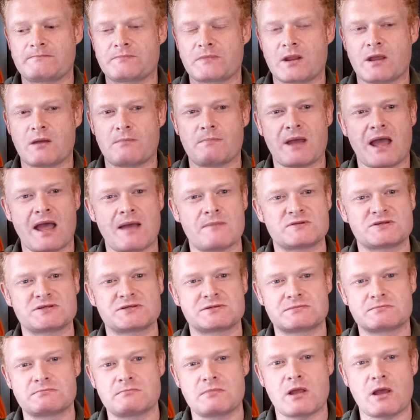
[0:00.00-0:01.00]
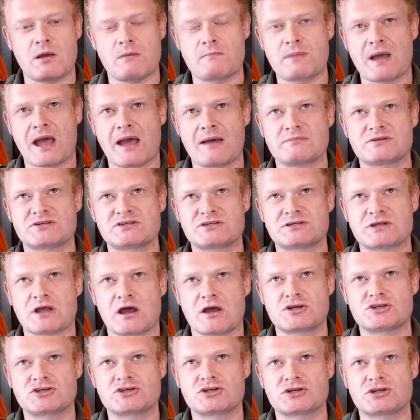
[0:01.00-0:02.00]
uh, perhaps perhaps
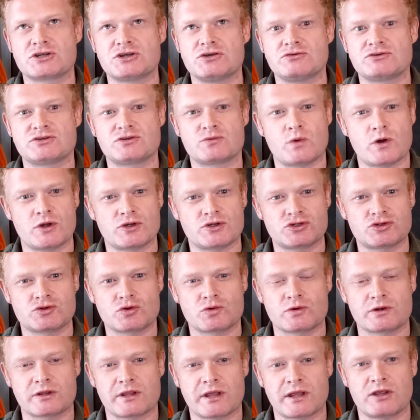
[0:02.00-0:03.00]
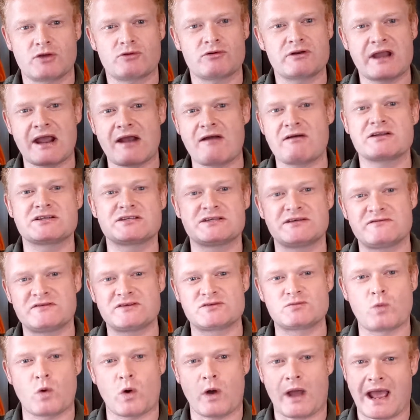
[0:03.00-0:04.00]
I shouldn't use the word story there. Your narrative
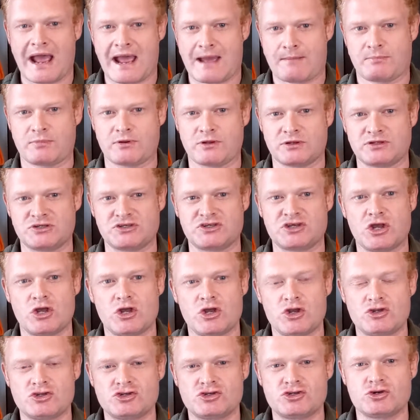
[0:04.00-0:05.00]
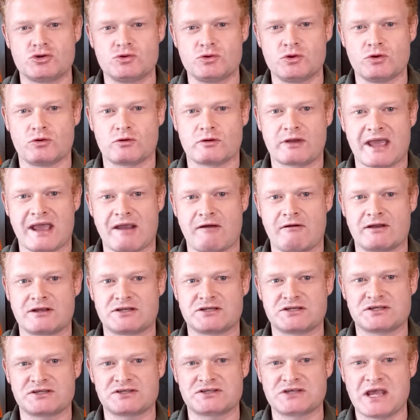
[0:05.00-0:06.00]
is what happens to your
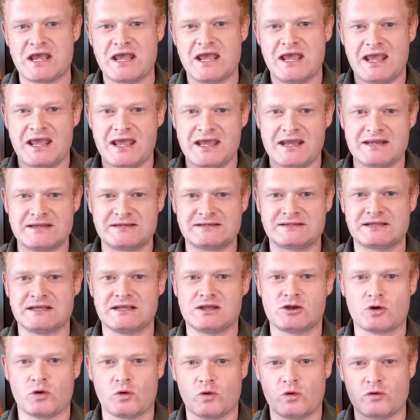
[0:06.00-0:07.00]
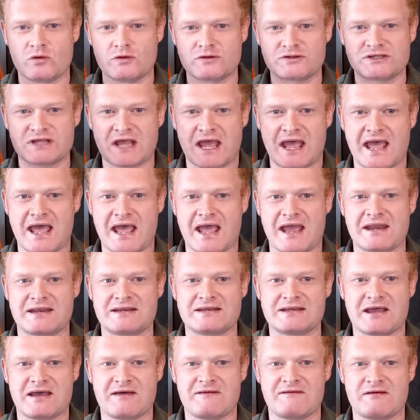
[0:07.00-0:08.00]
characters. It is the cause
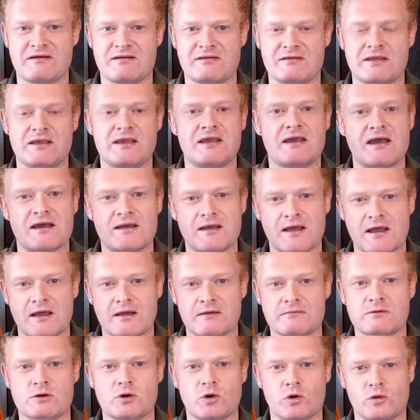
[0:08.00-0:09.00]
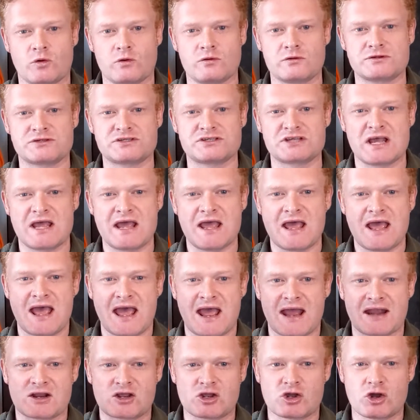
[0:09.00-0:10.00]
and uh, the uh, cause
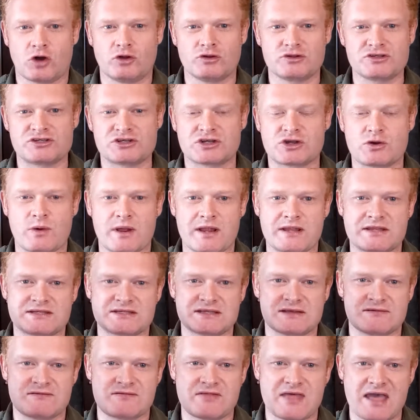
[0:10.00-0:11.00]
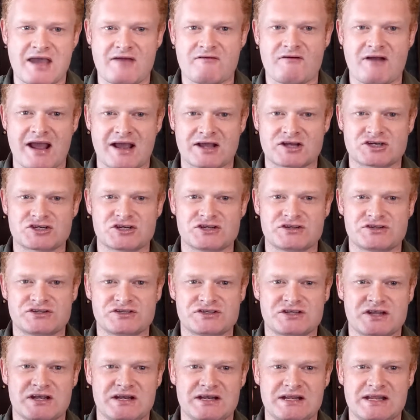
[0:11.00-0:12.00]
and consequence of their actions
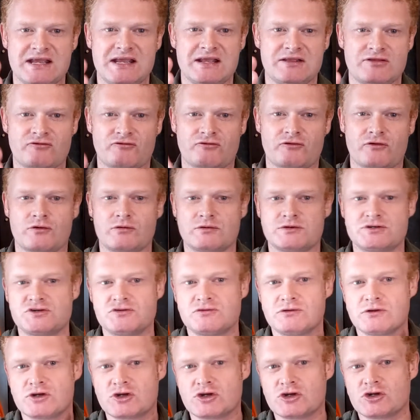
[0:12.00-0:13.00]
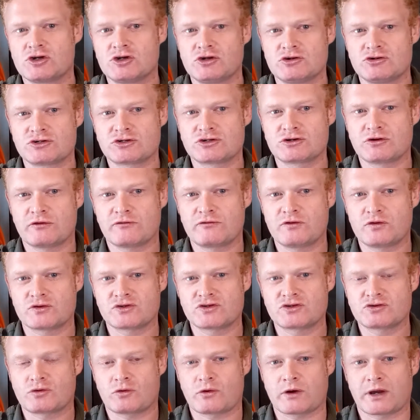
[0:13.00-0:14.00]
that lead through to the conclusion of your
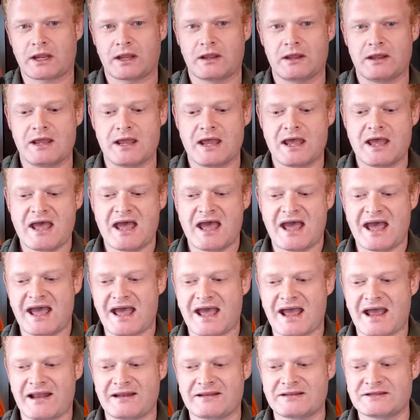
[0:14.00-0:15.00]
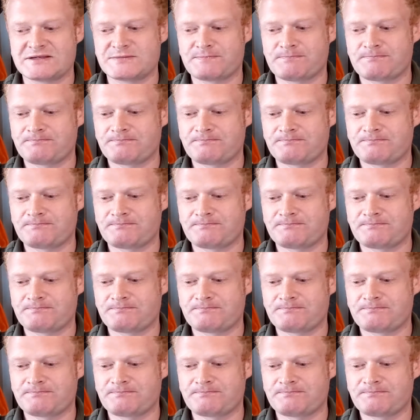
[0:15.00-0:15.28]
story. And